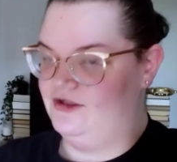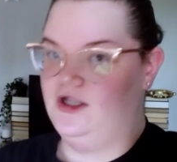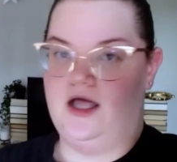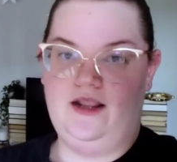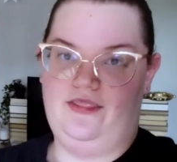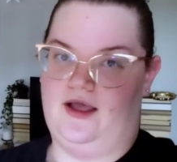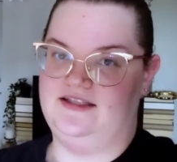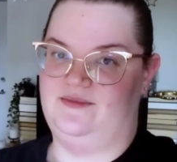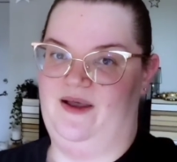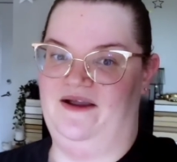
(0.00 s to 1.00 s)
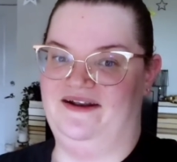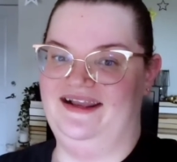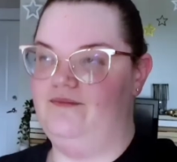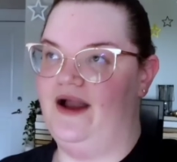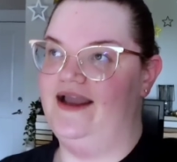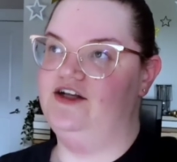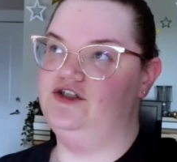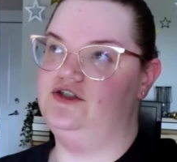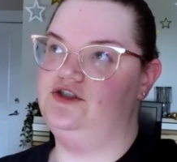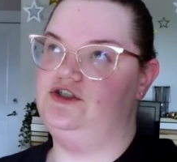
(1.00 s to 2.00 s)
a lot of thoughts about it.
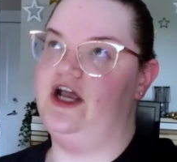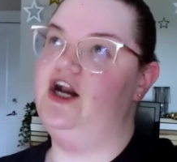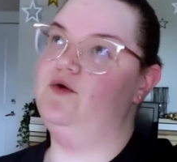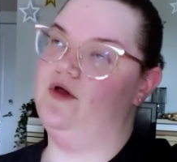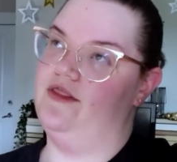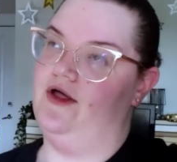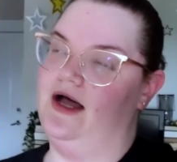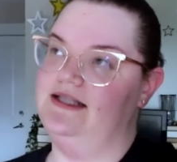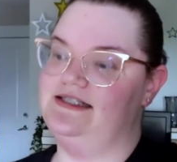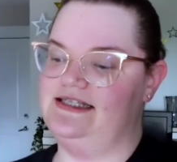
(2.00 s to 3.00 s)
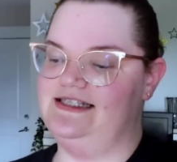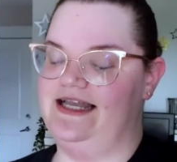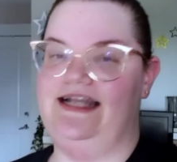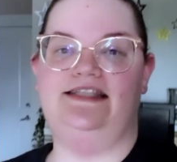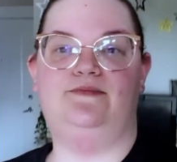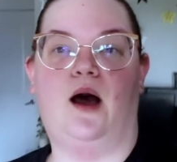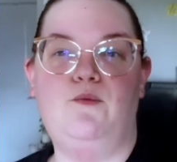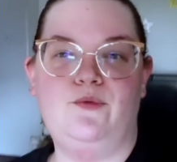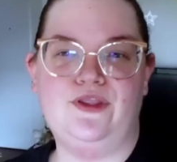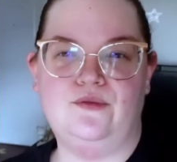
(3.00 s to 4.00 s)
My general thoughts is that it's
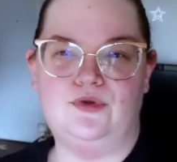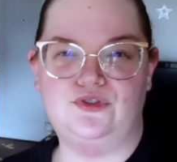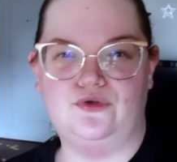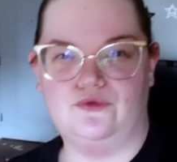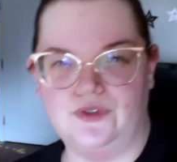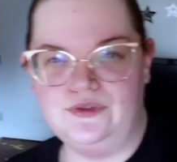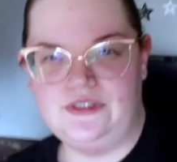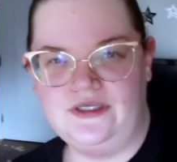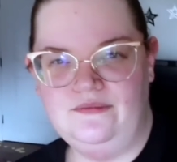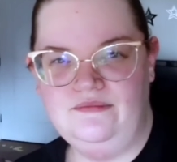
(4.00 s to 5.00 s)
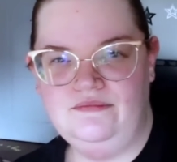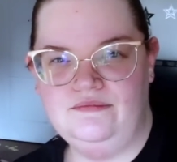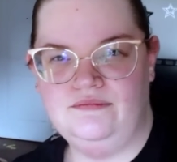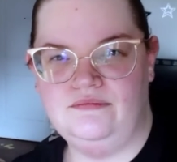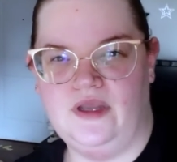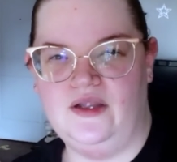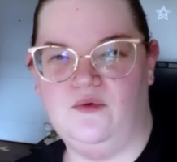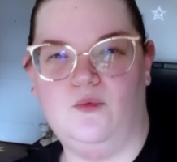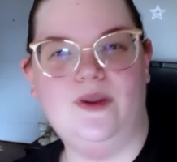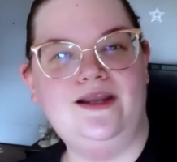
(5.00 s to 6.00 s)
probably the most gruesome
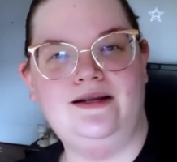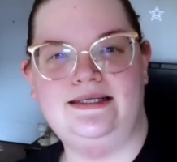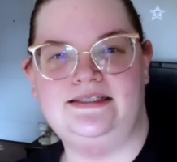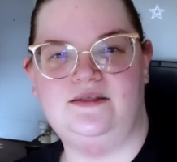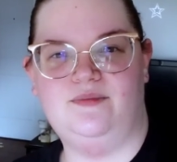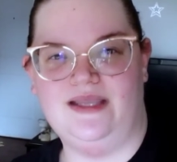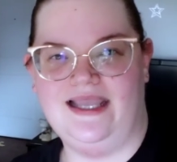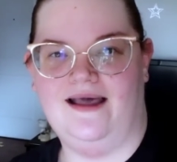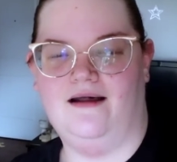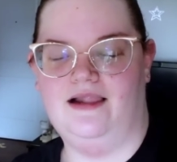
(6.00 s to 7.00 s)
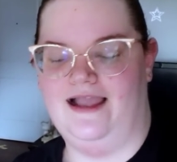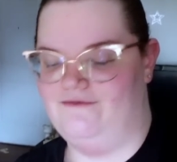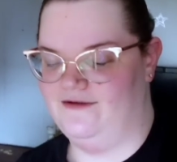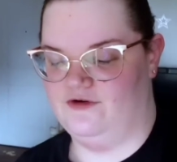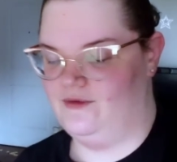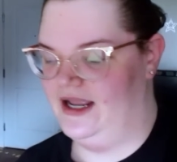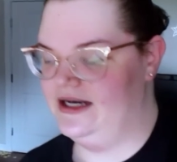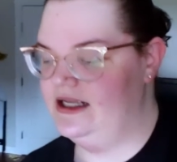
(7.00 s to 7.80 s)
and weirdest BL I've ever read.